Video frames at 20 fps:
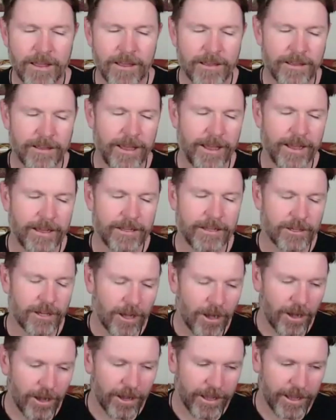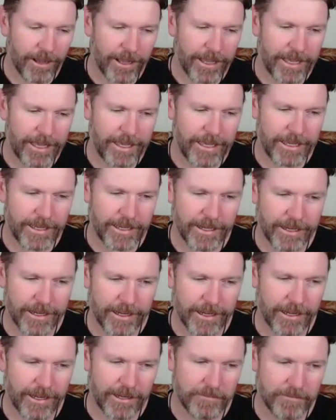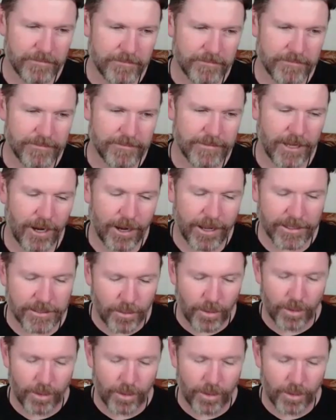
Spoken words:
Yeah, look, I hear, I get